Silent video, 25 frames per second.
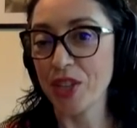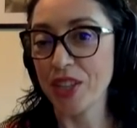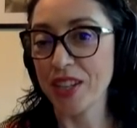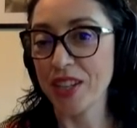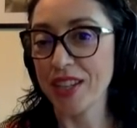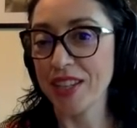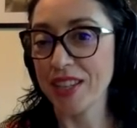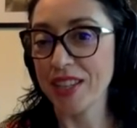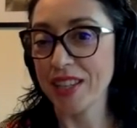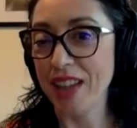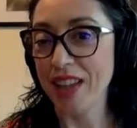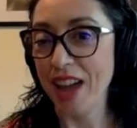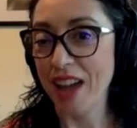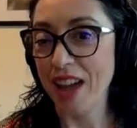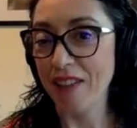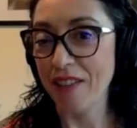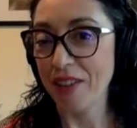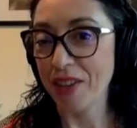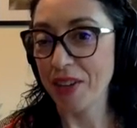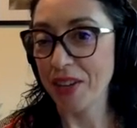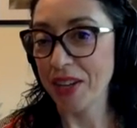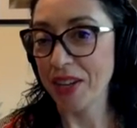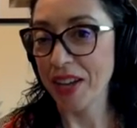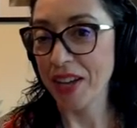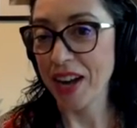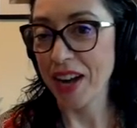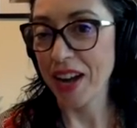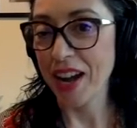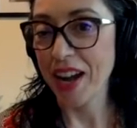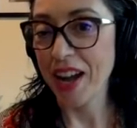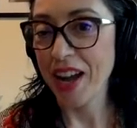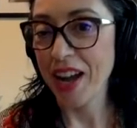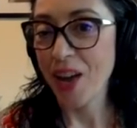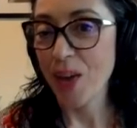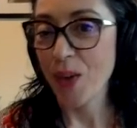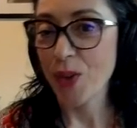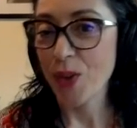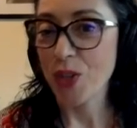There is a diver here
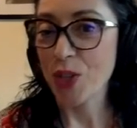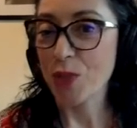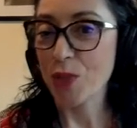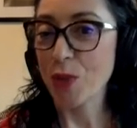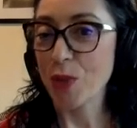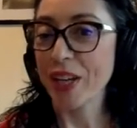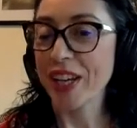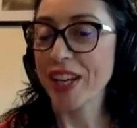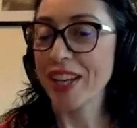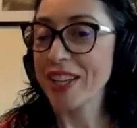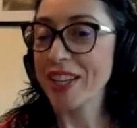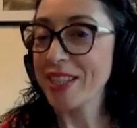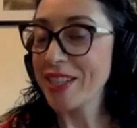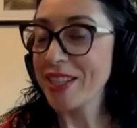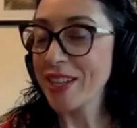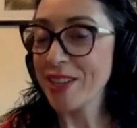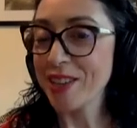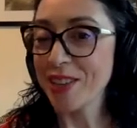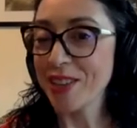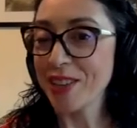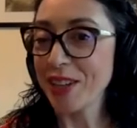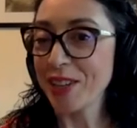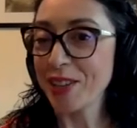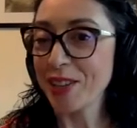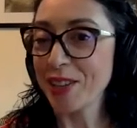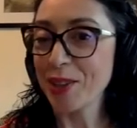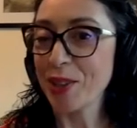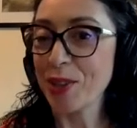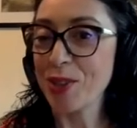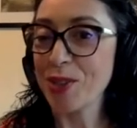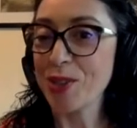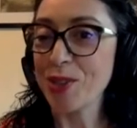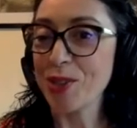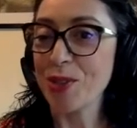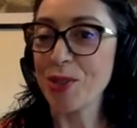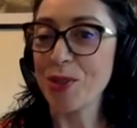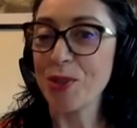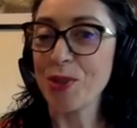which is smoking a cigarette
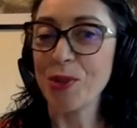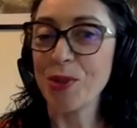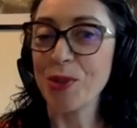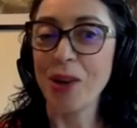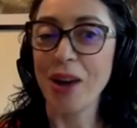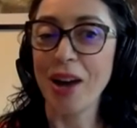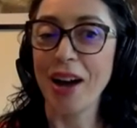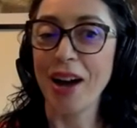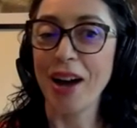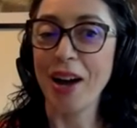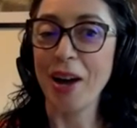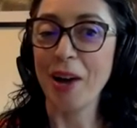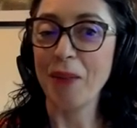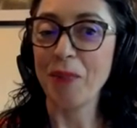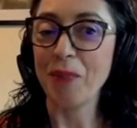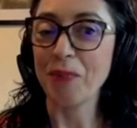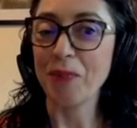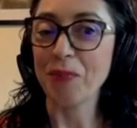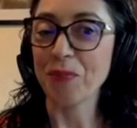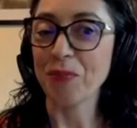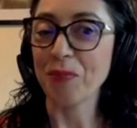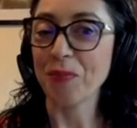close to um,